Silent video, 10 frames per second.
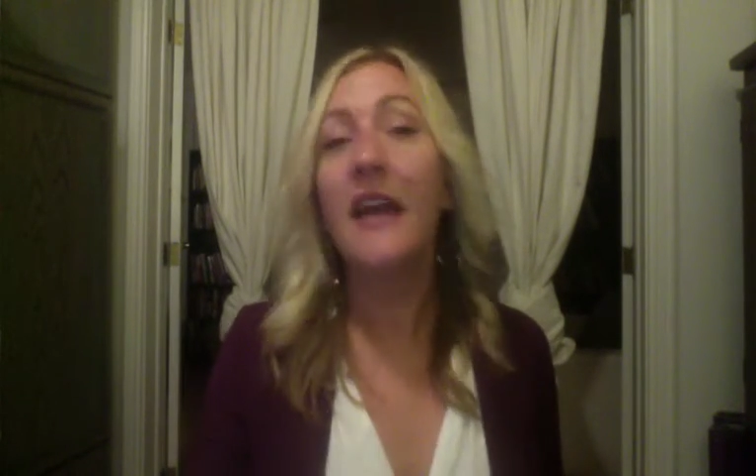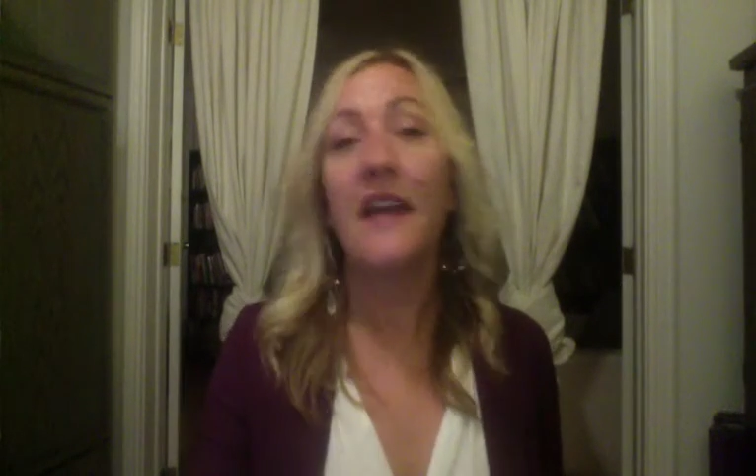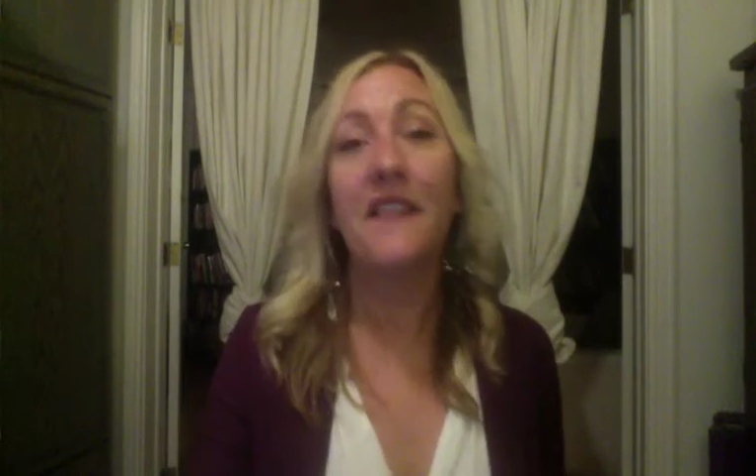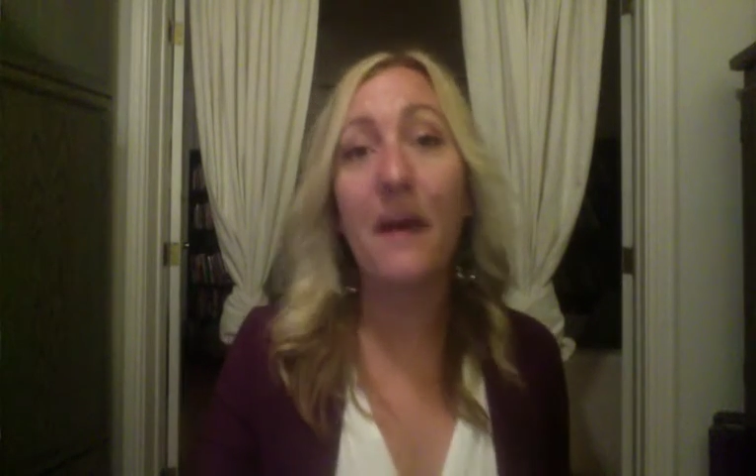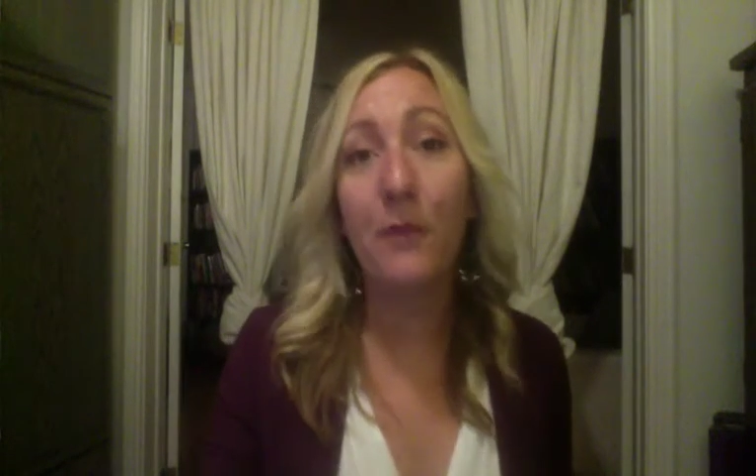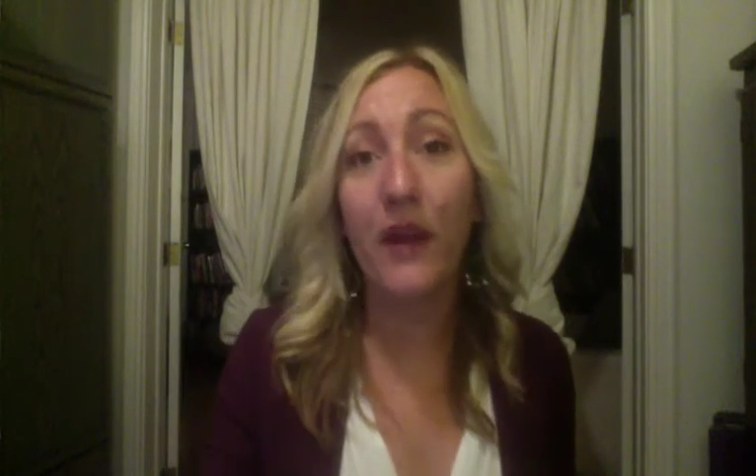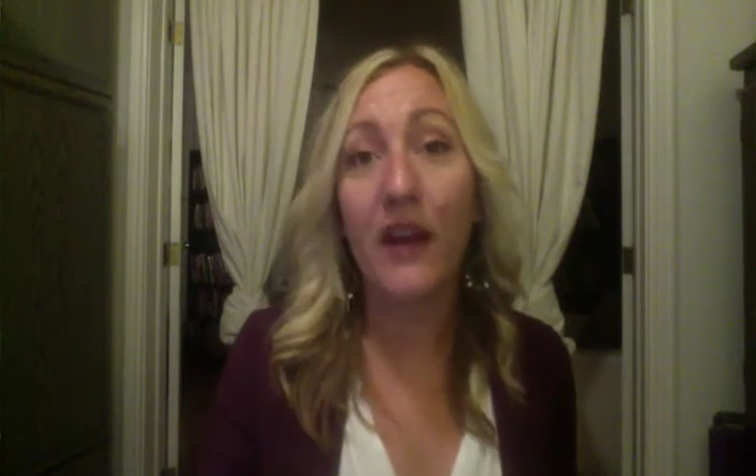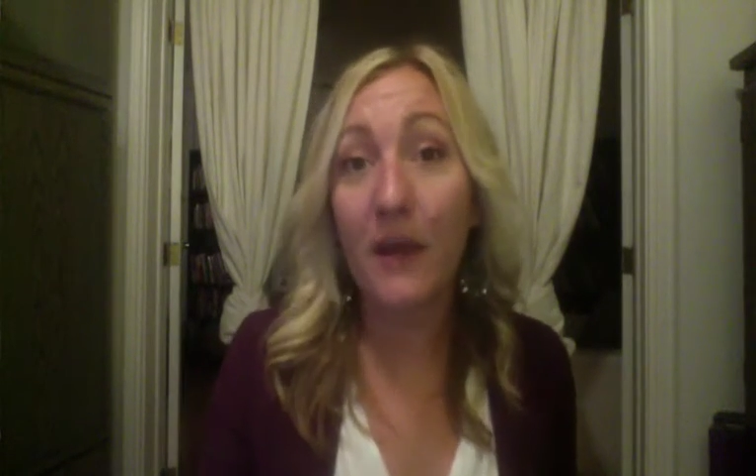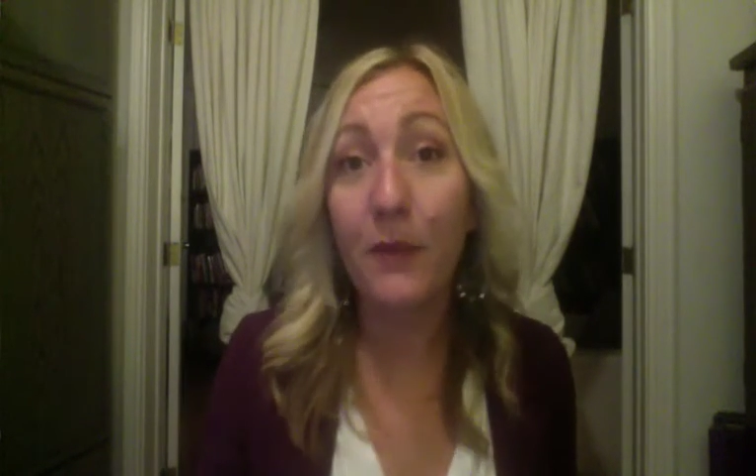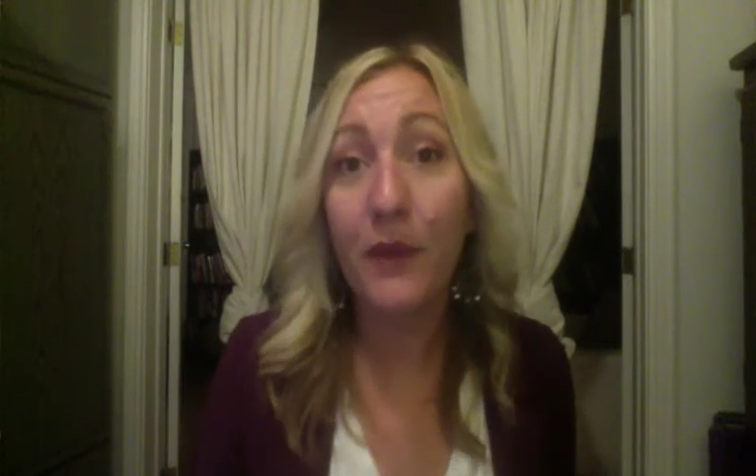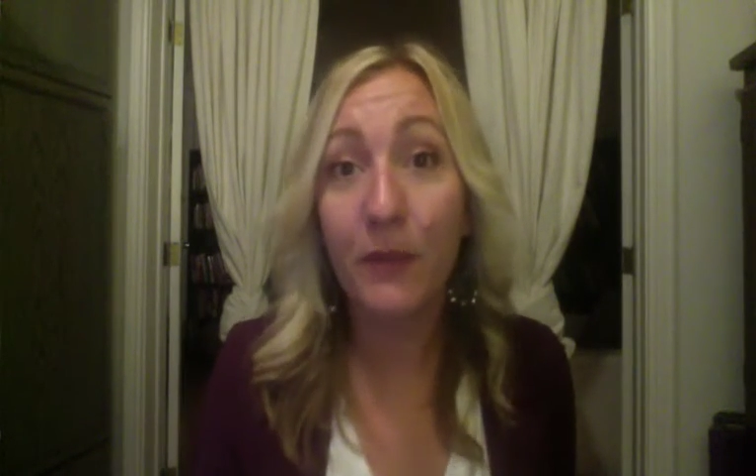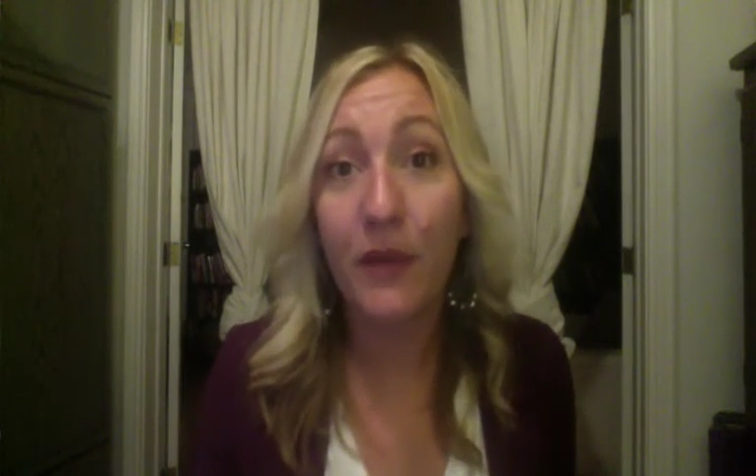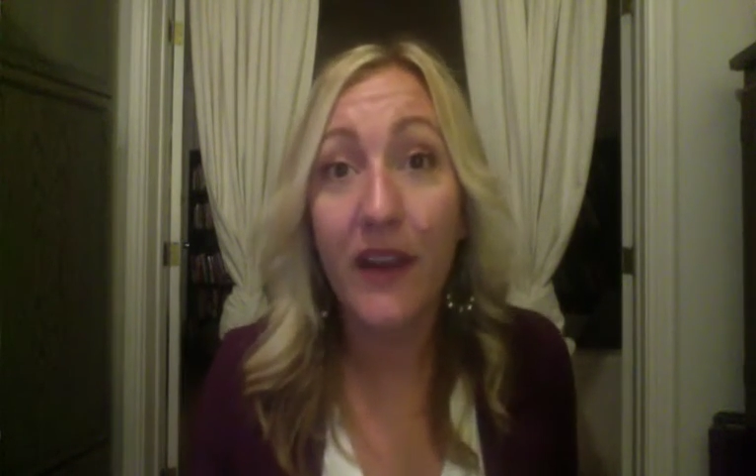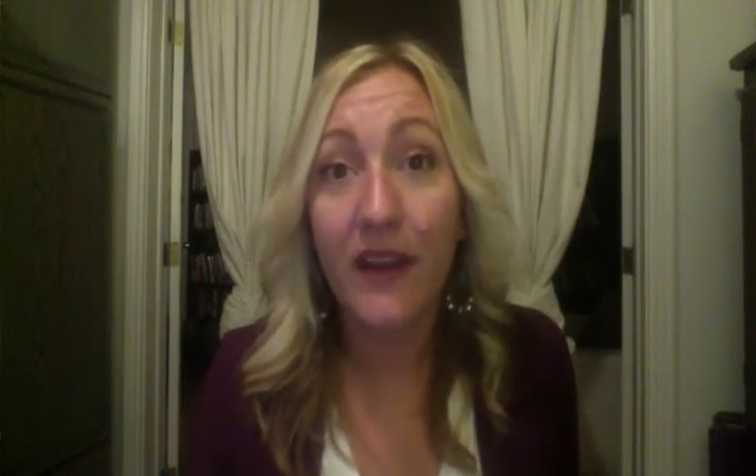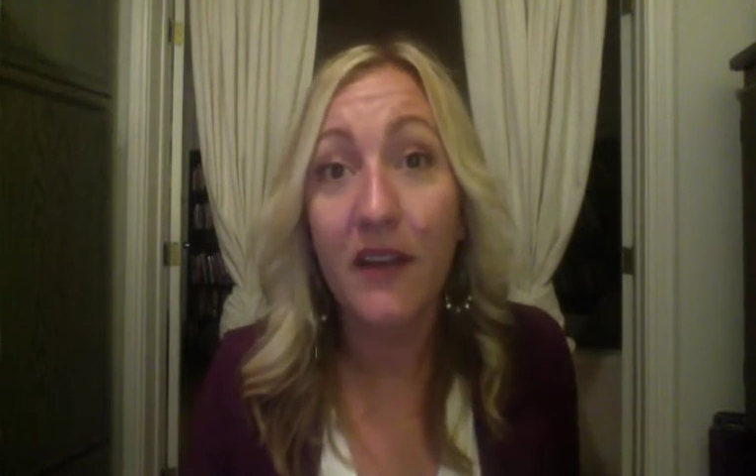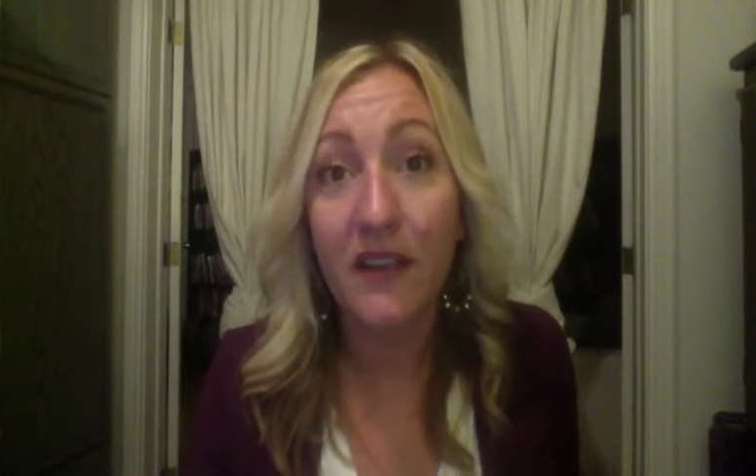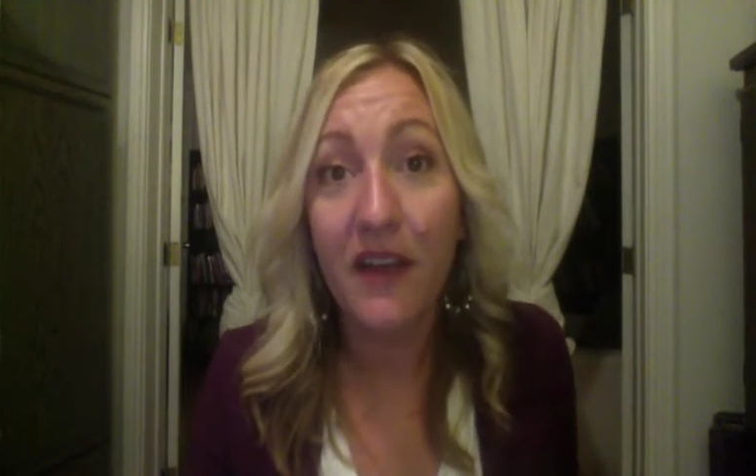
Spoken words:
at that point I put a plug in on